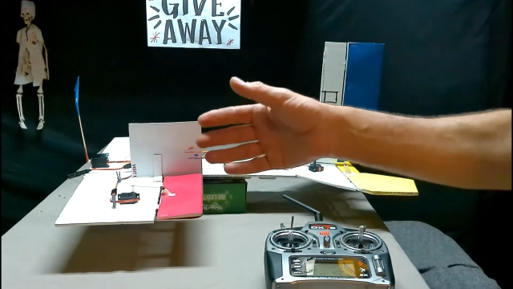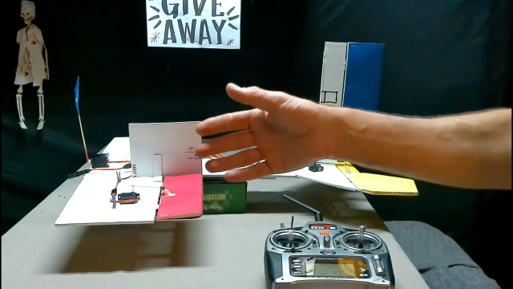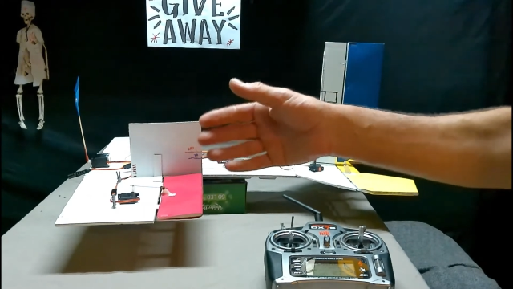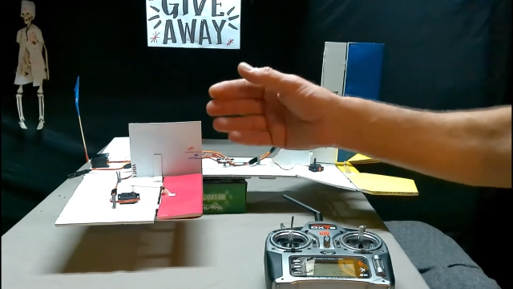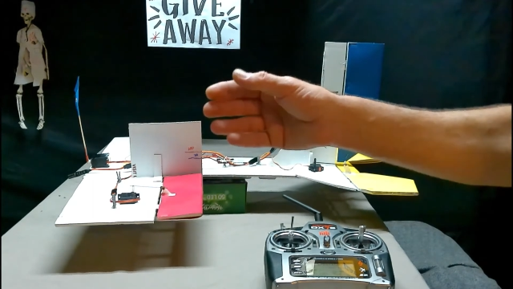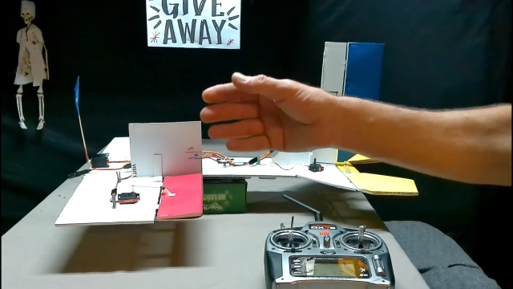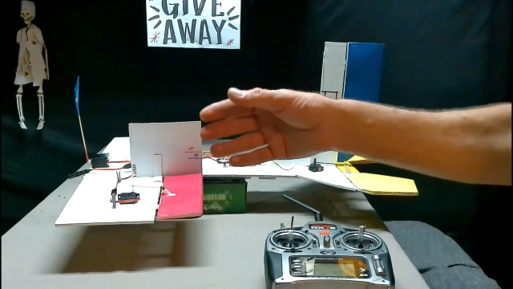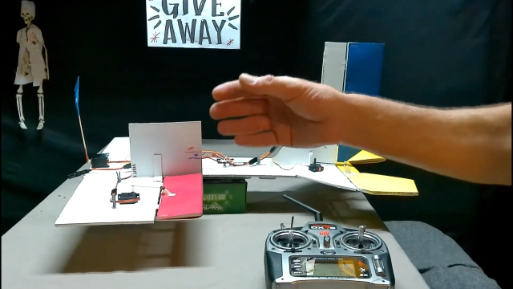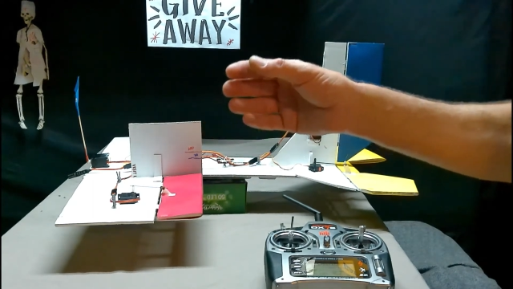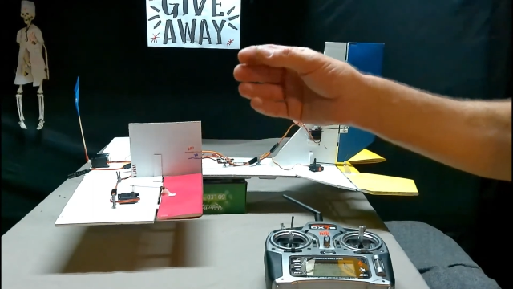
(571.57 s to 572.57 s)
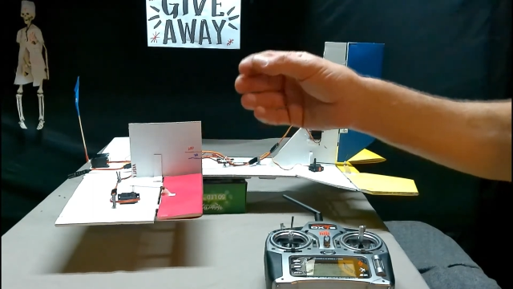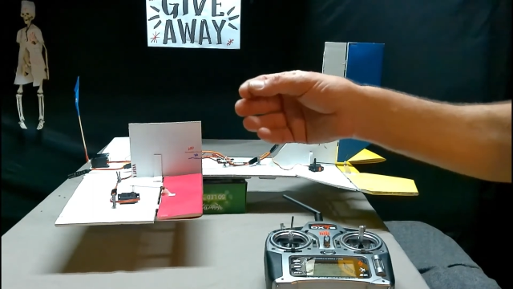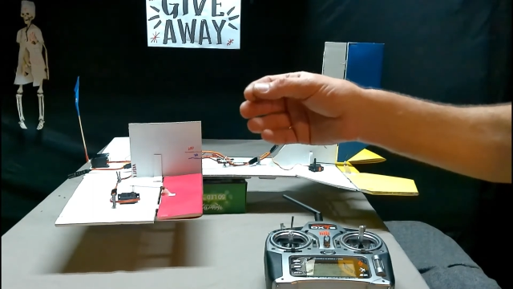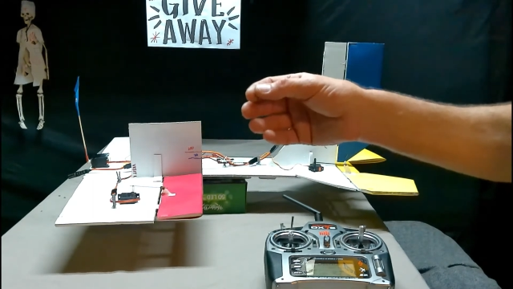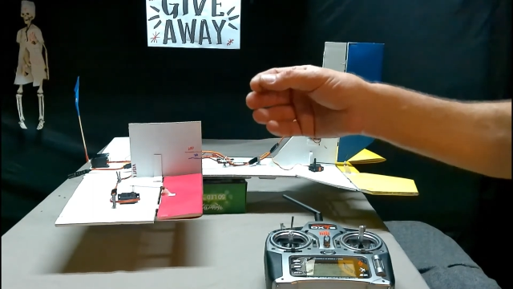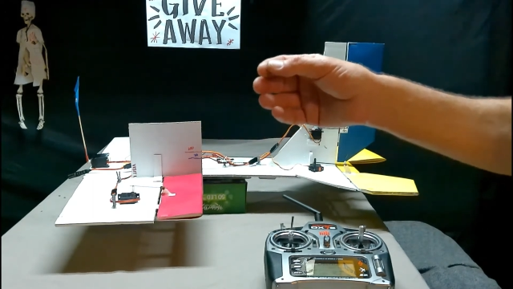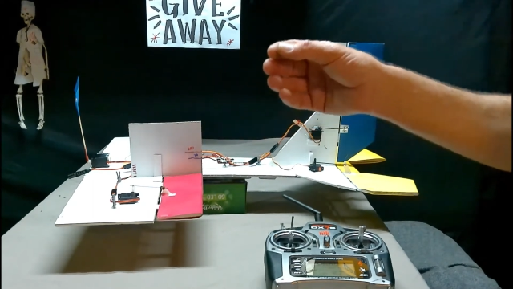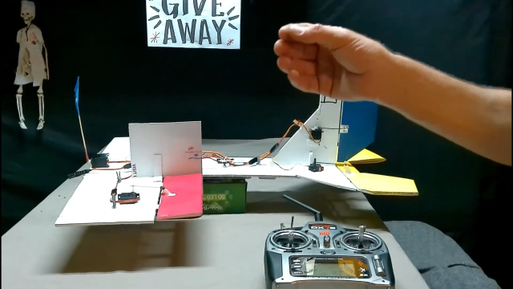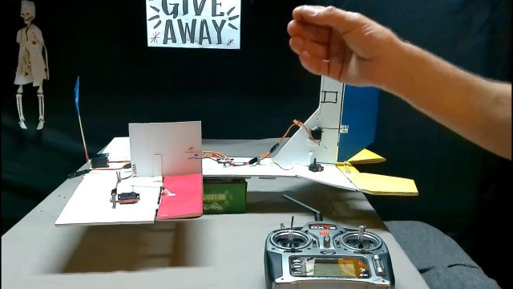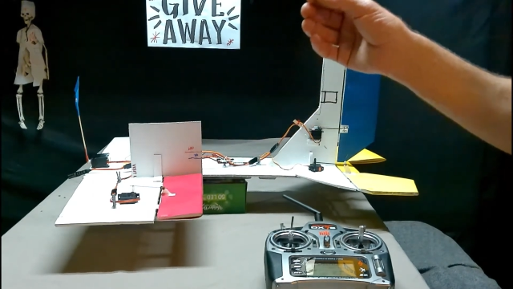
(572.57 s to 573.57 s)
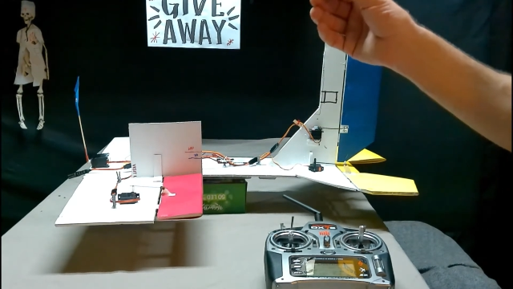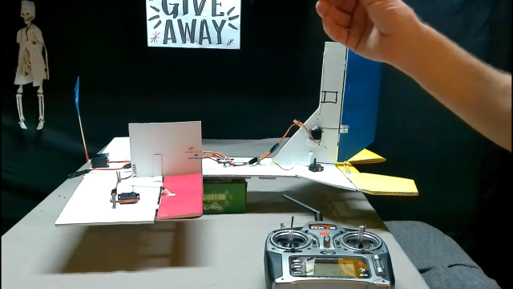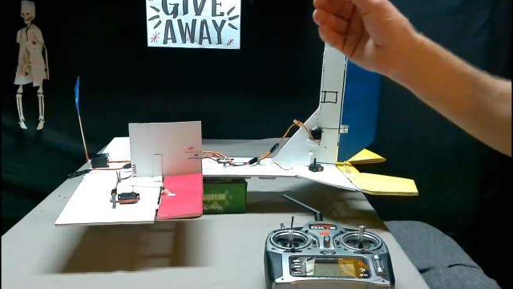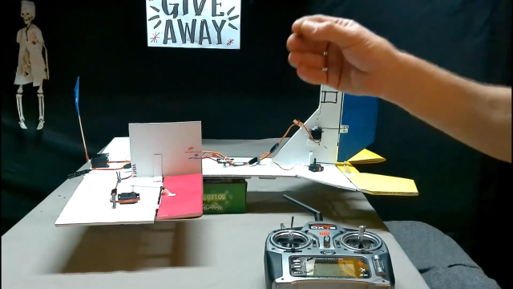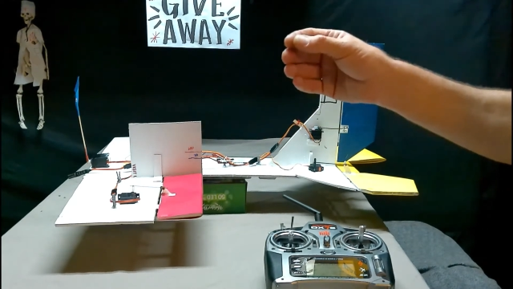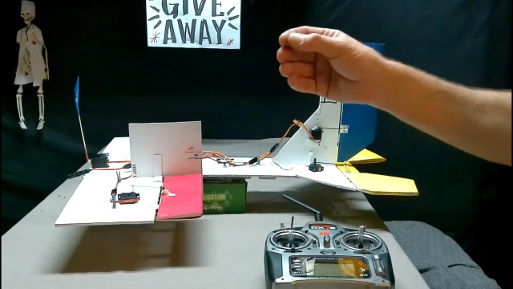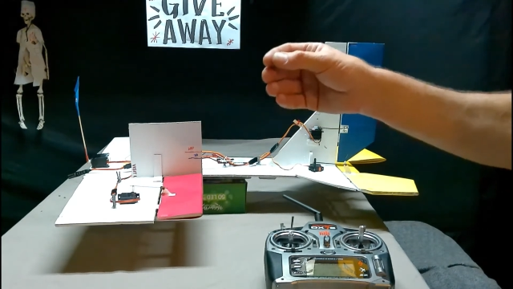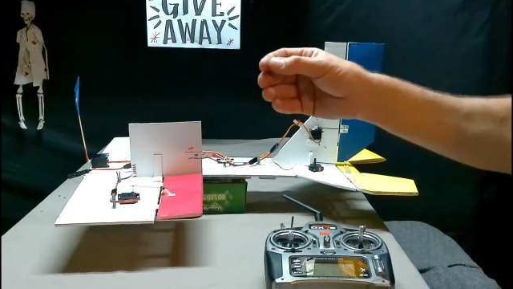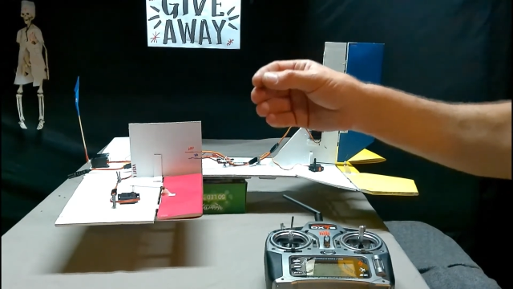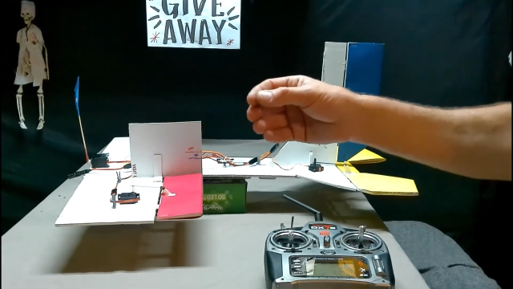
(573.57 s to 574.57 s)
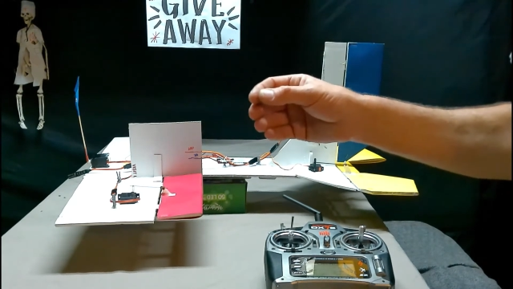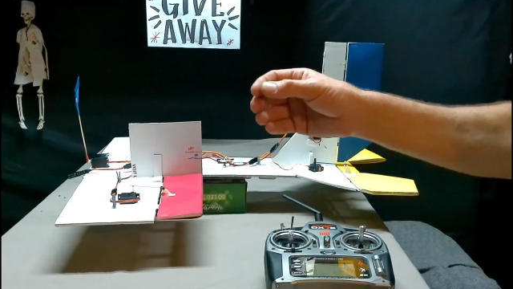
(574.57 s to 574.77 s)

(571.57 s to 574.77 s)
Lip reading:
[unreadable: no face in view]